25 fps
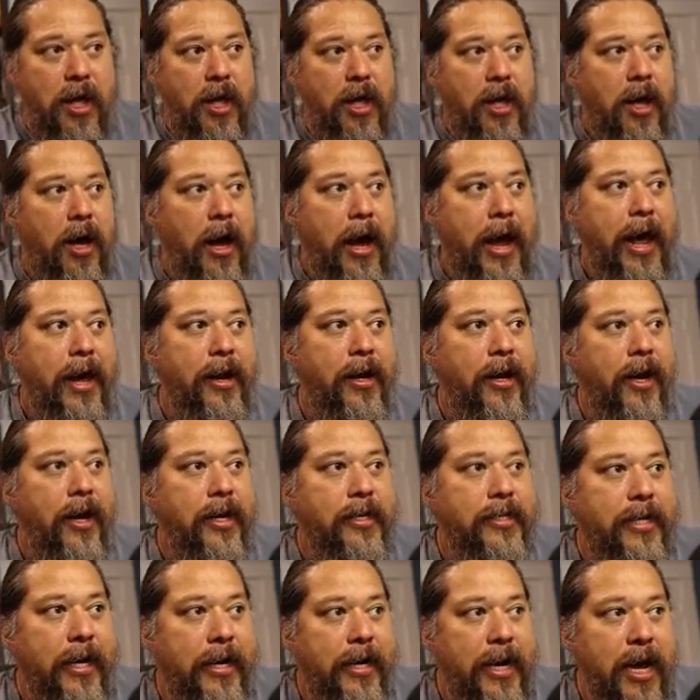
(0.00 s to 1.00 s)
I had it on
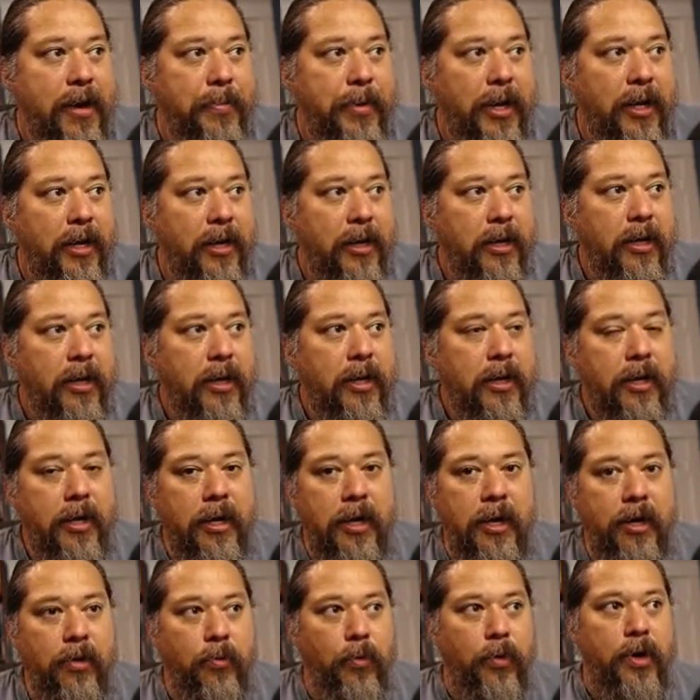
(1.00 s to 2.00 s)
dynamic,
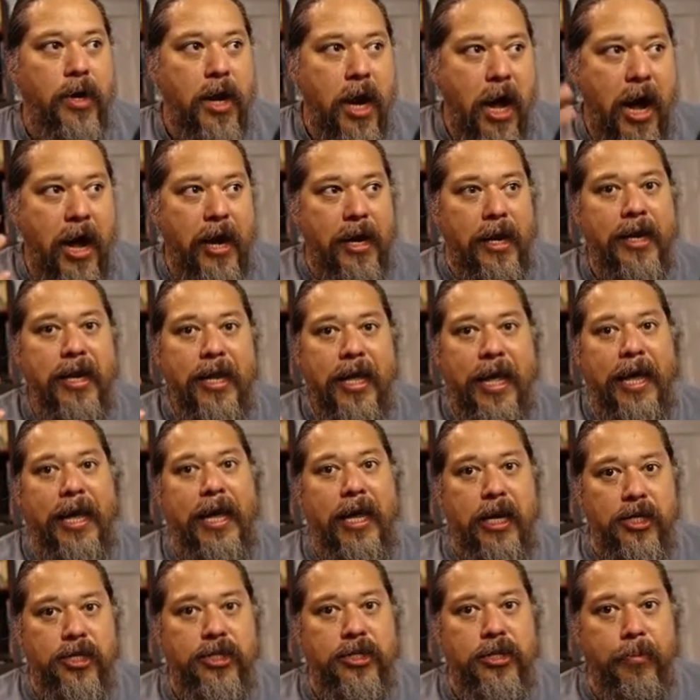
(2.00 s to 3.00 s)
and it would not
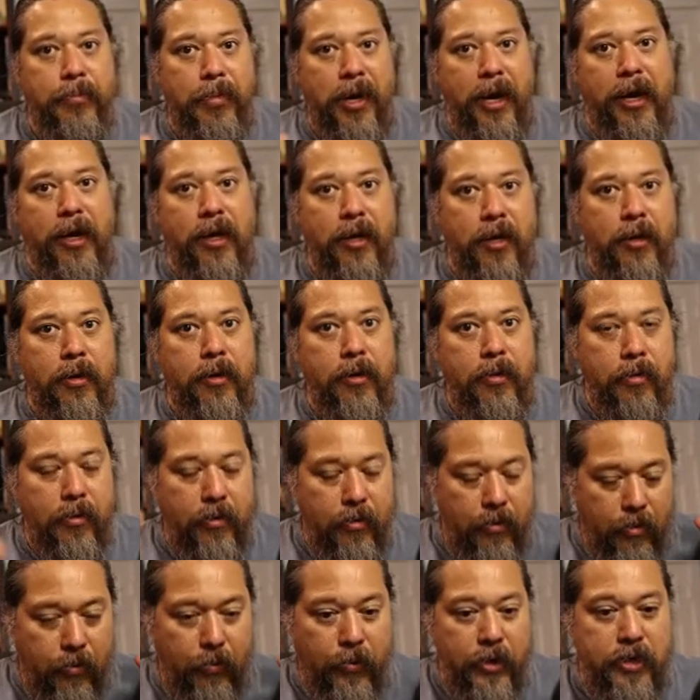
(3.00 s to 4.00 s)
engage the mic.
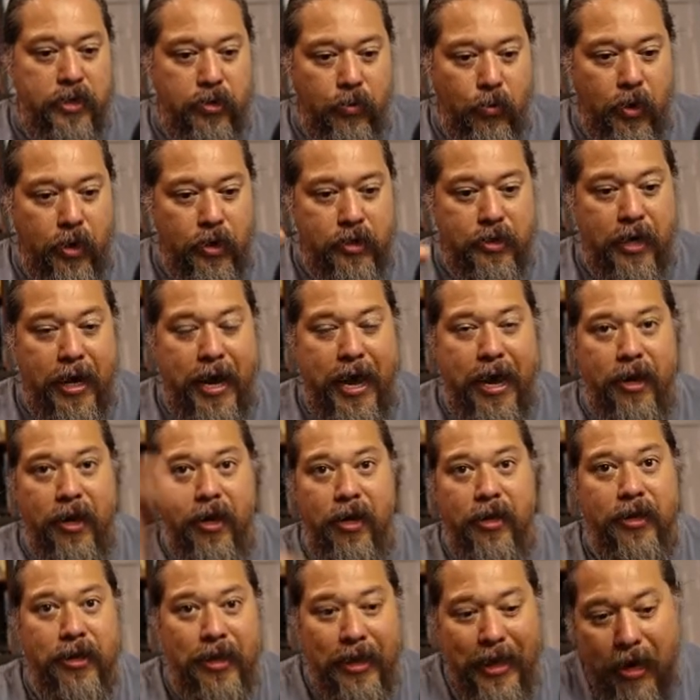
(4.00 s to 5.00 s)
The reason was I had it on
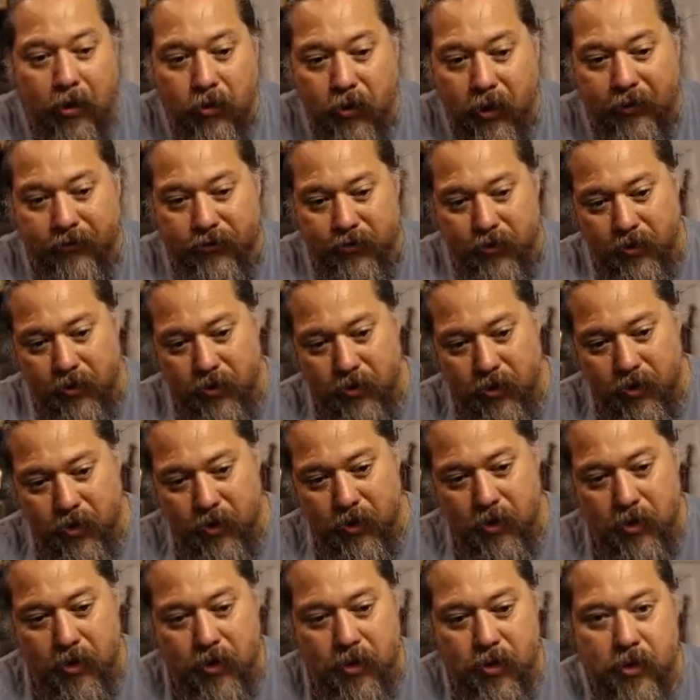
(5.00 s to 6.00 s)
the Cloud Lifter.
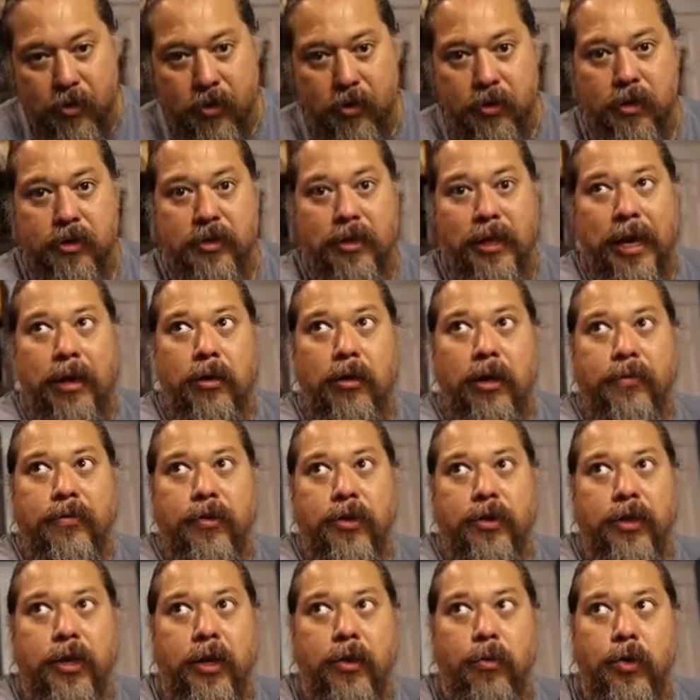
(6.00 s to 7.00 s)
This Cloud Lifter
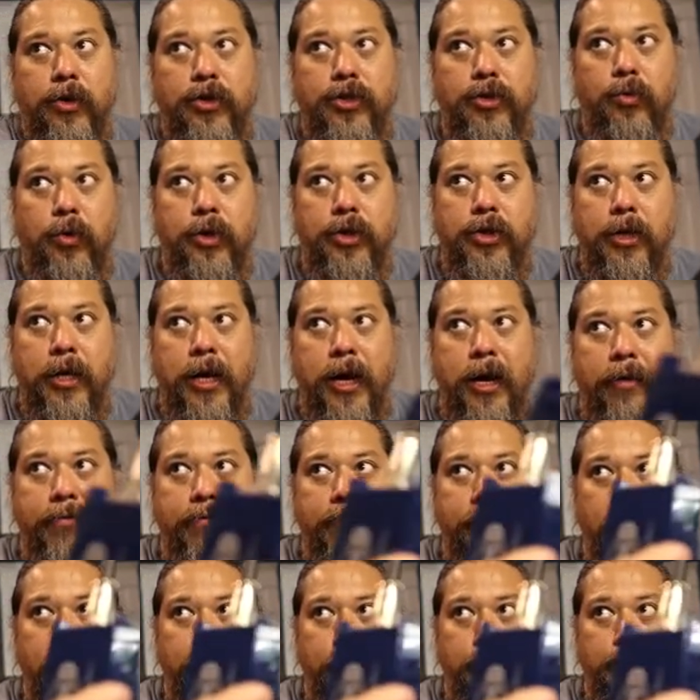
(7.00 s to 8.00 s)
thing, which kind
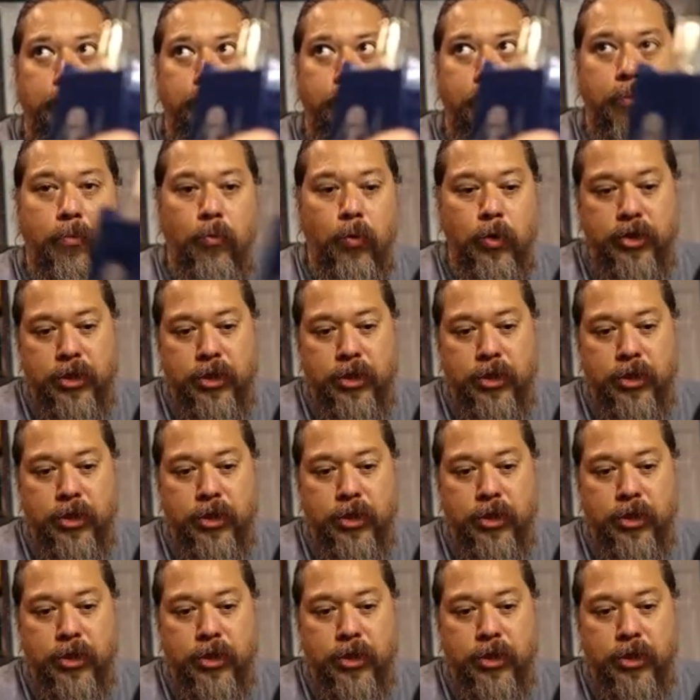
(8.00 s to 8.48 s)
of which